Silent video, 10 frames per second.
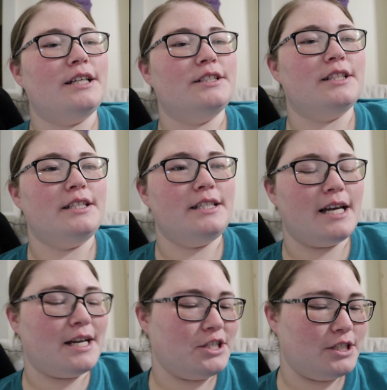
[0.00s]
are done
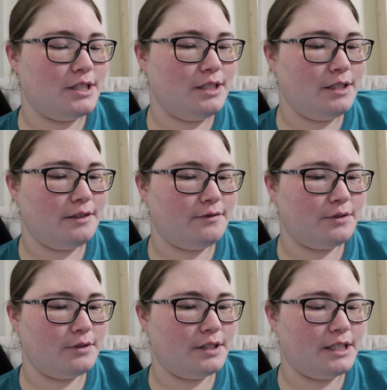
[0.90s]
dashing
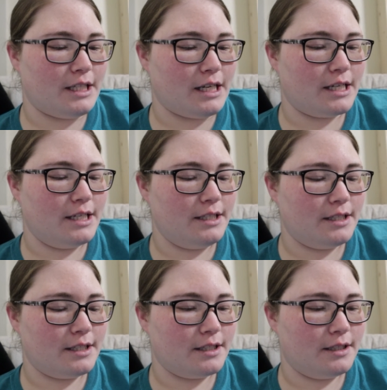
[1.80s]
for the
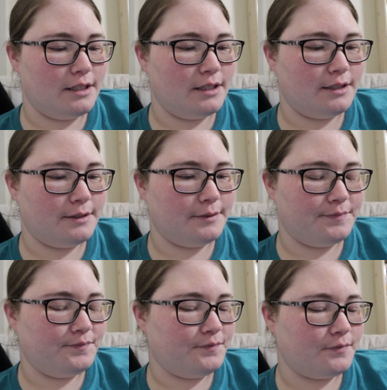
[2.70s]
night.
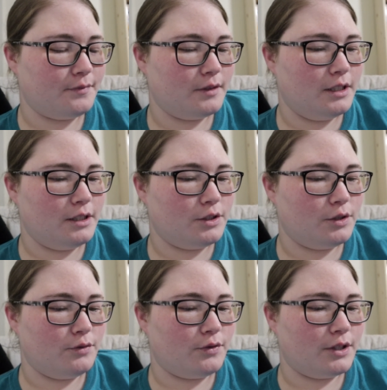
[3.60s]

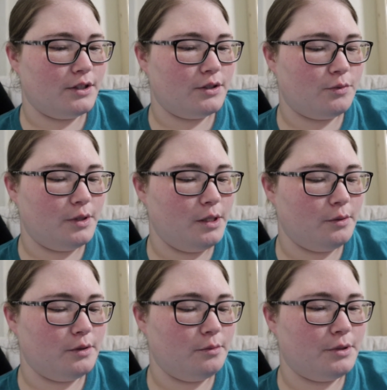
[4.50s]
So far this week,
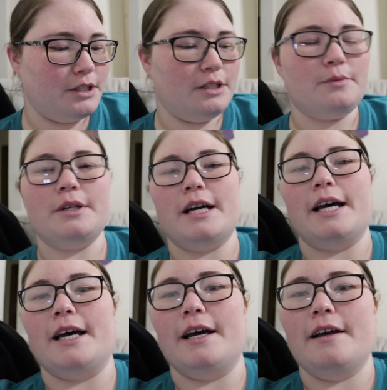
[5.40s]
we're doing pretty good. We're
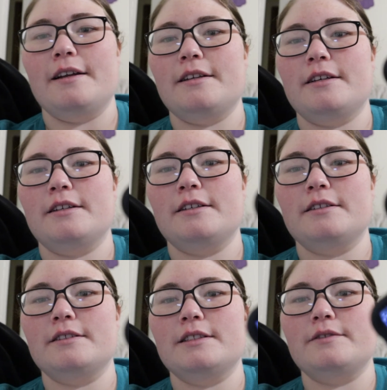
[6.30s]
at,
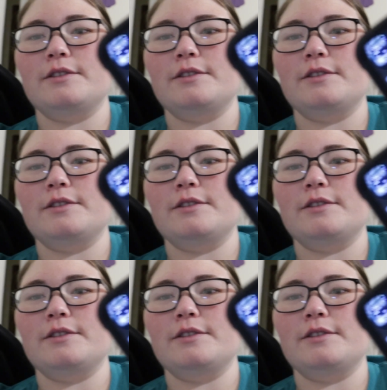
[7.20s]
see